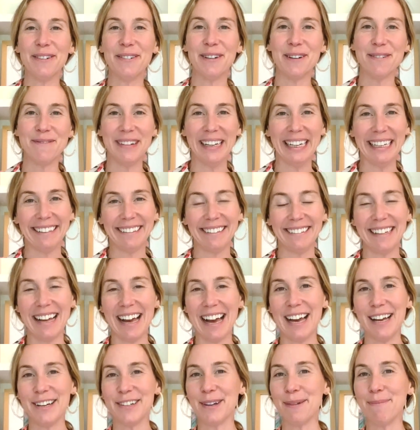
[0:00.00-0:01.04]
from Knit
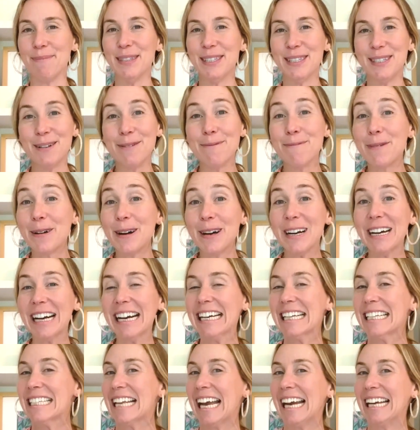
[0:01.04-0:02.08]
Collage. I'm super
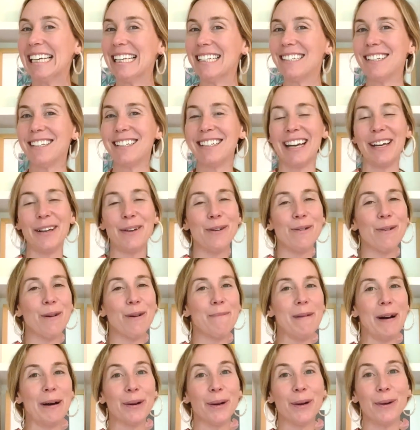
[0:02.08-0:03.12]
excited to tell you
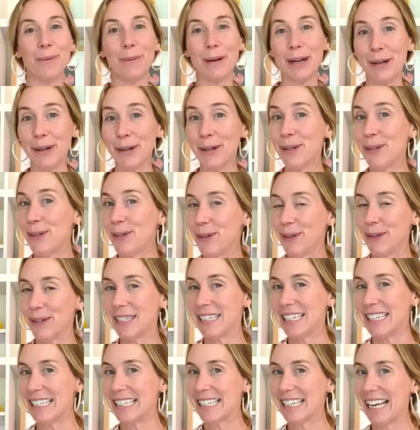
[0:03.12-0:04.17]
about our Winter
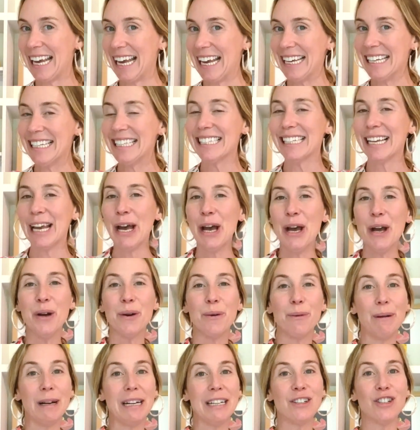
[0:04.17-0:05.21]
Solstice Kits,
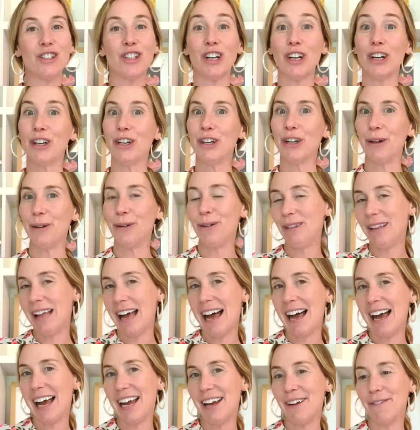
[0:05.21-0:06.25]
which go
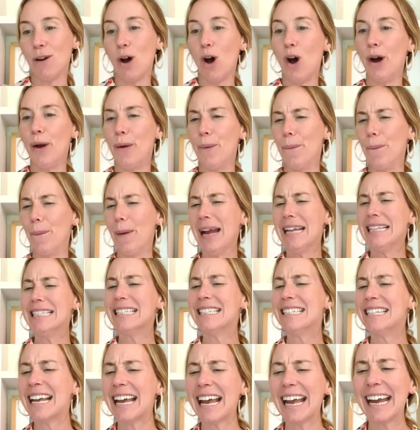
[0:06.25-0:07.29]
live on
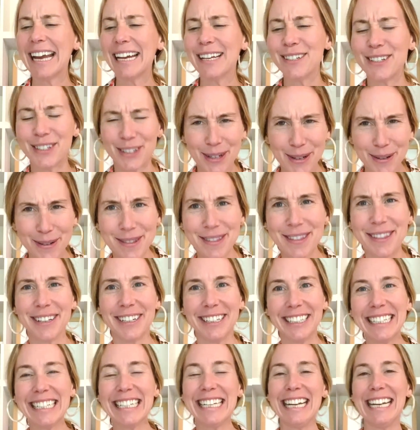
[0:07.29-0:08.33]
Wednesday, June
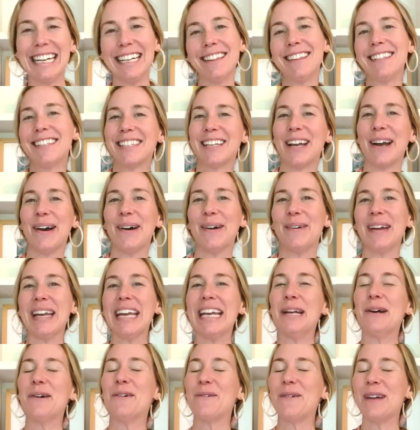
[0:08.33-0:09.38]
13th, so
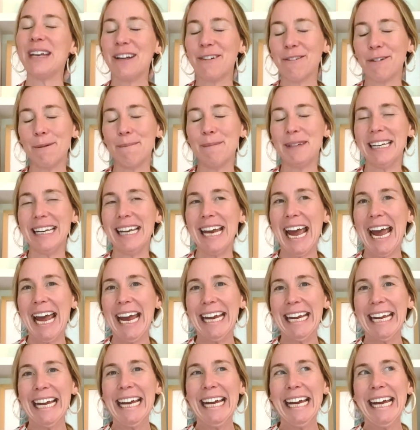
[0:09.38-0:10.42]
in a week from
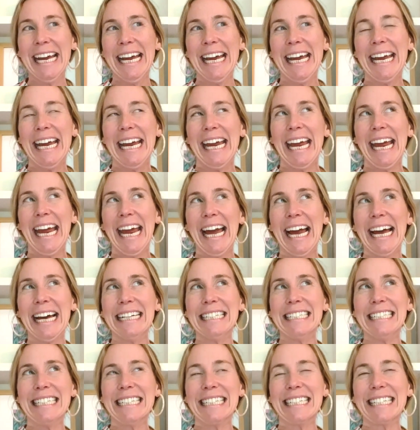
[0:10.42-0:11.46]
today.
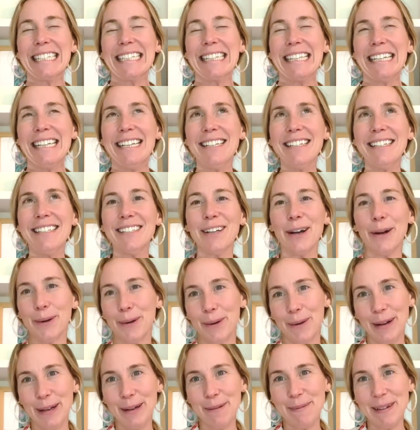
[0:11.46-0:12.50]
And these are
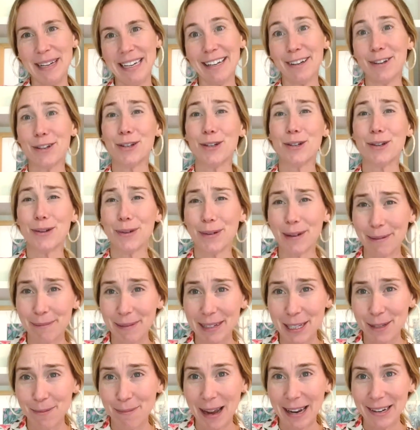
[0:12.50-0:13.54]
going to be extremely
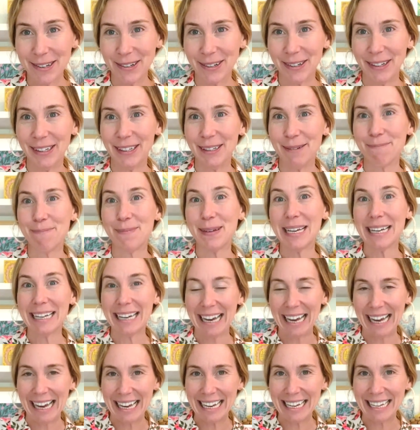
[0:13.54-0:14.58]
special
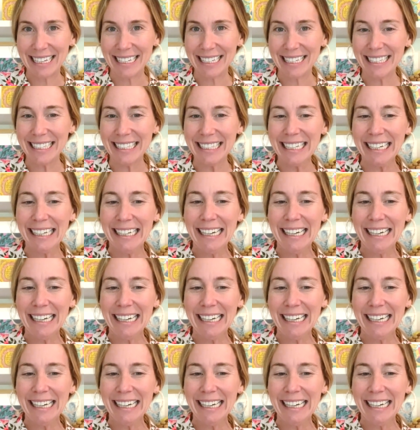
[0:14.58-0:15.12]
because